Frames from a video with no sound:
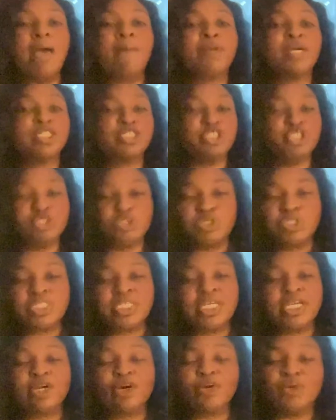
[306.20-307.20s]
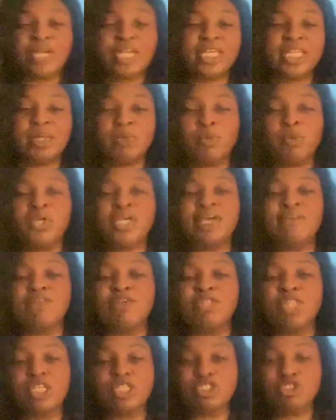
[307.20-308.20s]
because usually curriculum will give
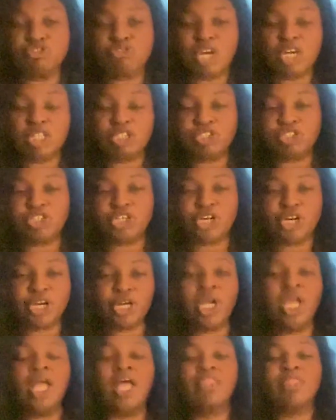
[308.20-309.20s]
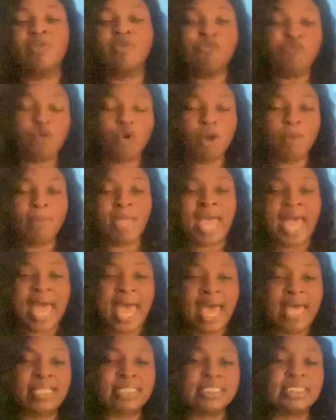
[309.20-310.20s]
you the structure, the
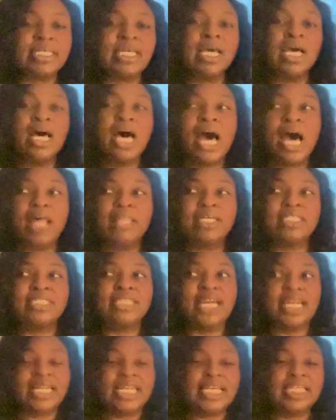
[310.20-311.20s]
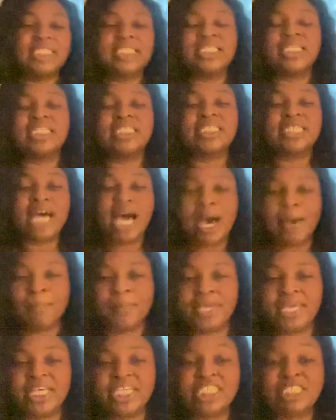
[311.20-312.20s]
format, the techniques and
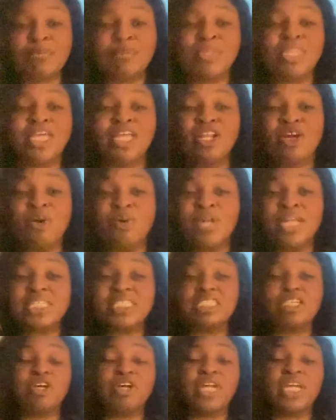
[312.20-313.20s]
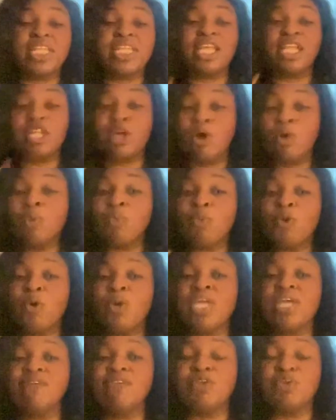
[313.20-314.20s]
topics, but they
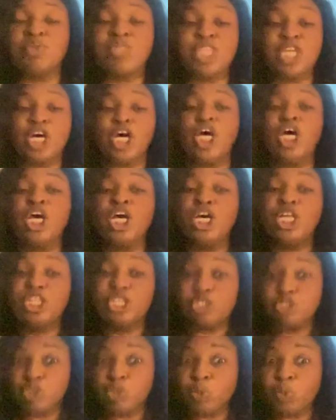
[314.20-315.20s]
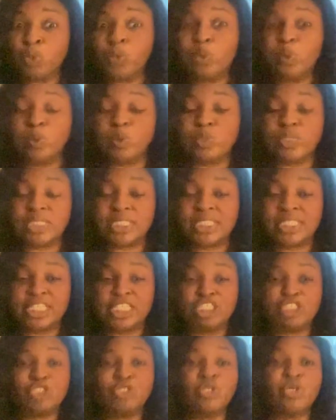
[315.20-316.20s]
won't give you the tools
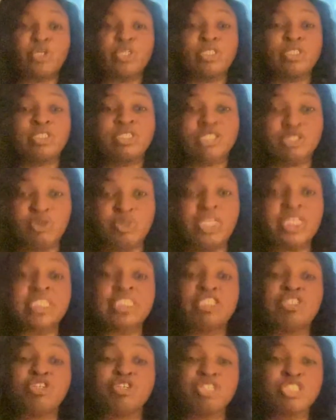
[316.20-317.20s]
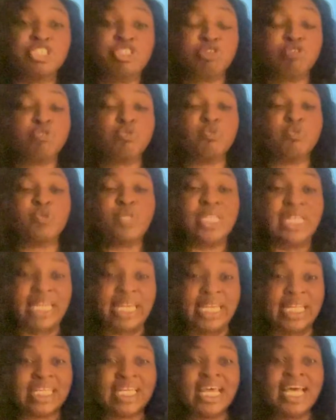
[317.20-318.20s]
that your students and your children will
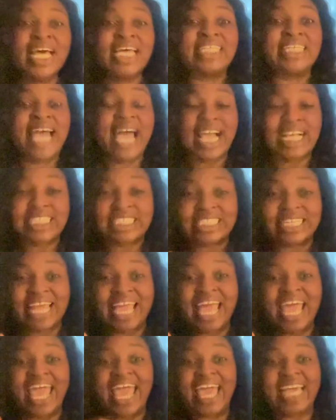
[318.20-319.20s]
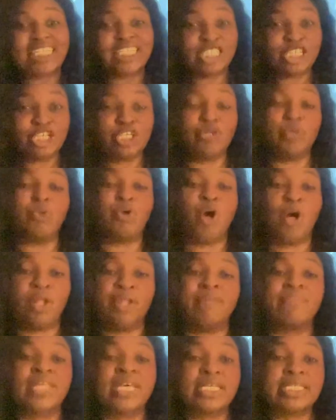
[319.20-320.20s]
need to actually execute all
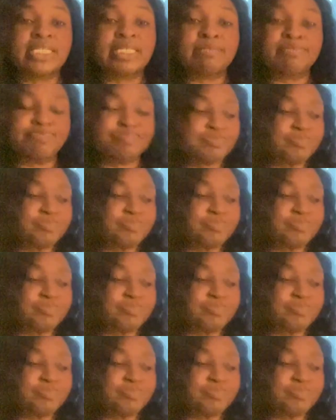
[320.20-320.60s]
of this.